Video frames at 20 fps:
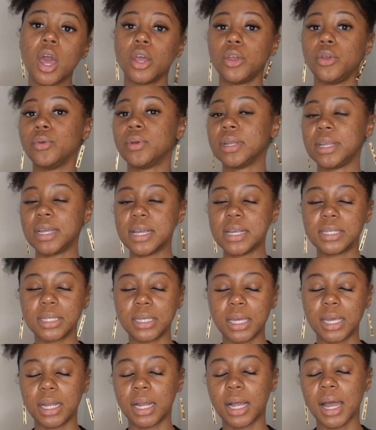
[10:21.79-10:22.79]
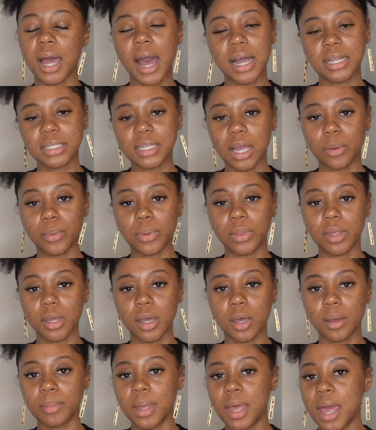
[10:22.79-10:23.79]
you can easily get in contact with
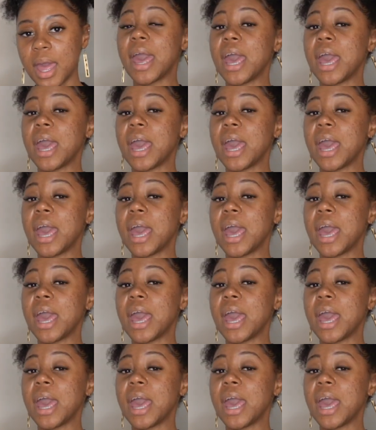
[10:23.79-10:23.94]
them,